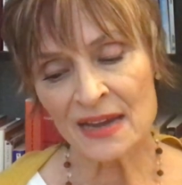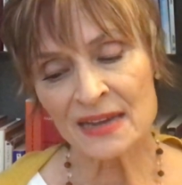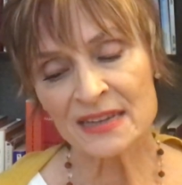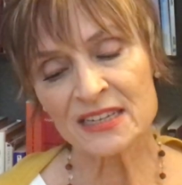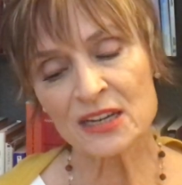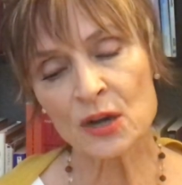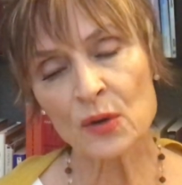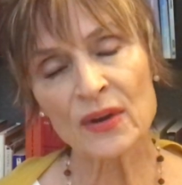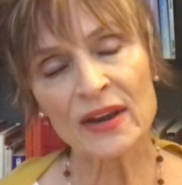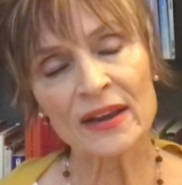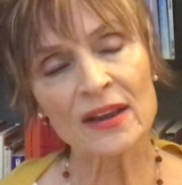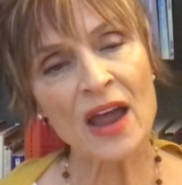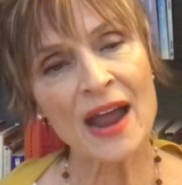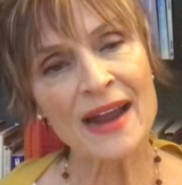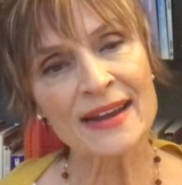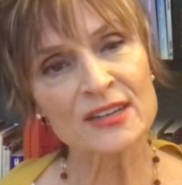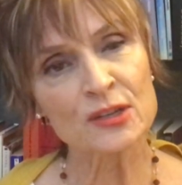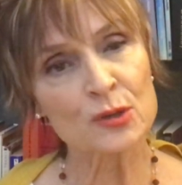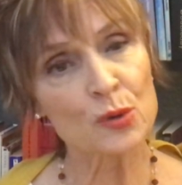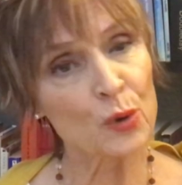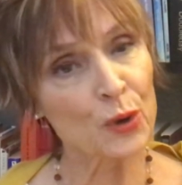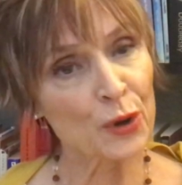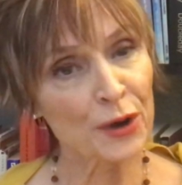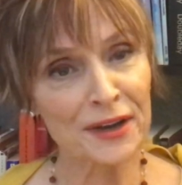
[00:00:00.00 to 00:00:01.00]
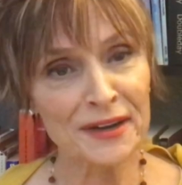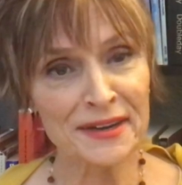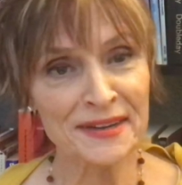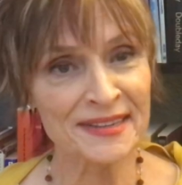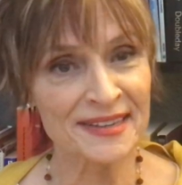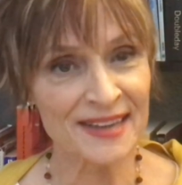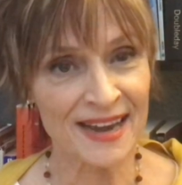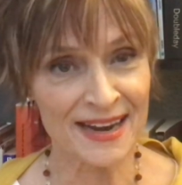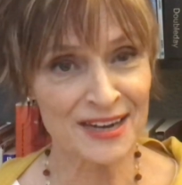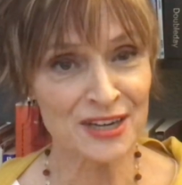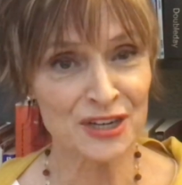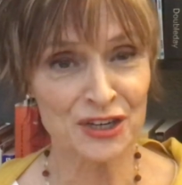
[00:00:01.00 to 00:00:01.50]
So it likes
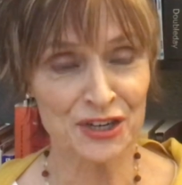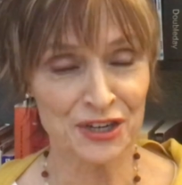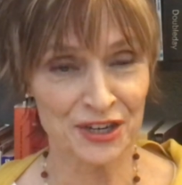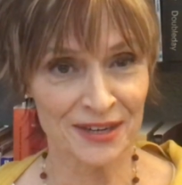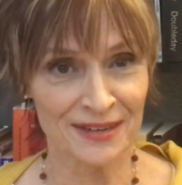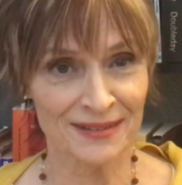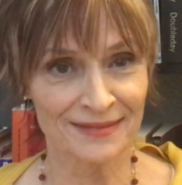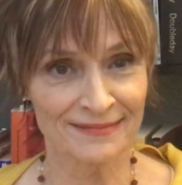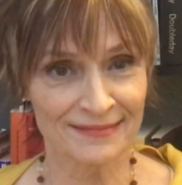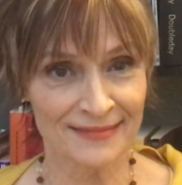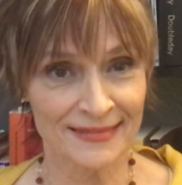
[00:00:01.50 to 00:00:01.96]
organization.